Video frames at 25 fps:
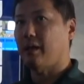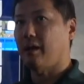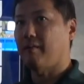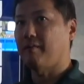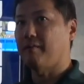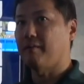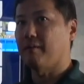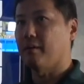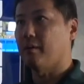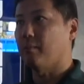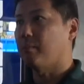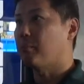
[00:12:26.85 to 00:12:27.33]
they have
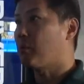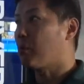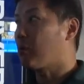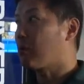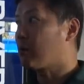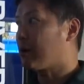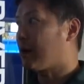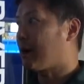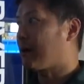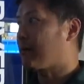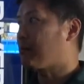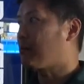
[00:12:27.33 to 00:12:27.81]
a
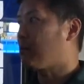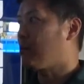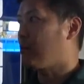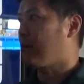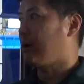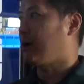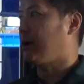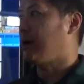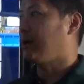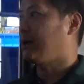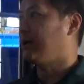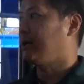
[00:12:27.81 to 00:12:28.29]
program
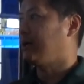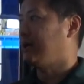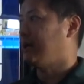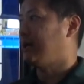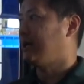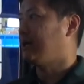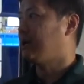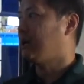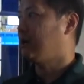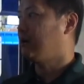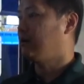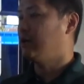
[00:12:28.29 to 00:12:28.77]
where they
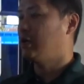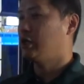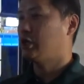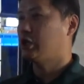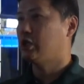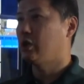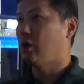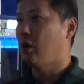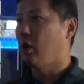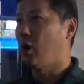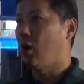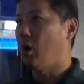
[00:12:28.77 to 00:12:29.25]

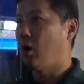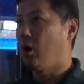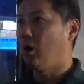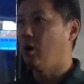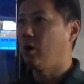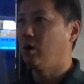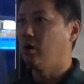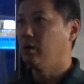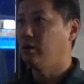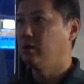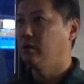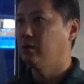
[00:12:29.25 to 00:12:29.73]
encourage
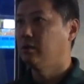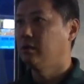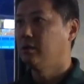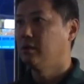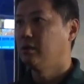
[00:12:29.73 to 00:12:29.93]
all...